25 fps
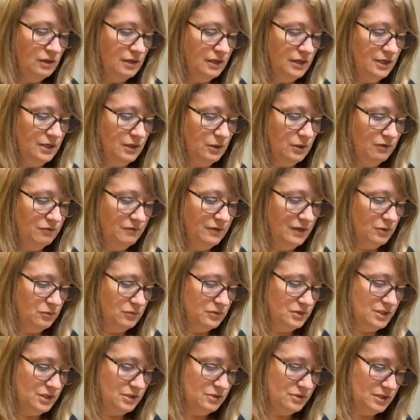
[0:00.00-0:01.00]
you know, if I
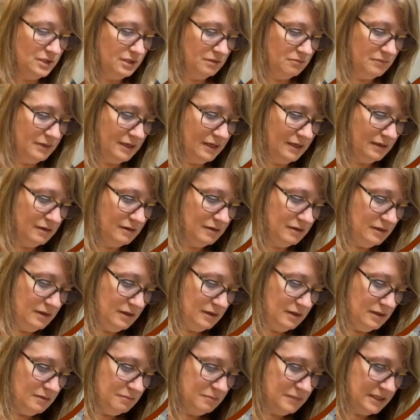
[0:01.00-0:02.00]
was using my
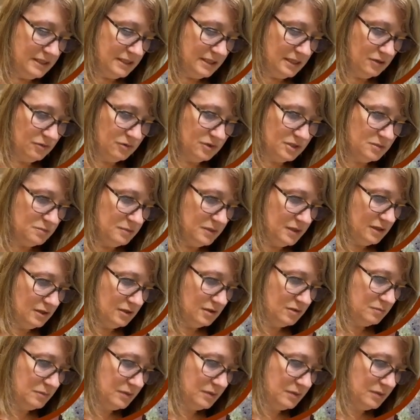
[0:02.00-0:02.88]
Daniel Smith.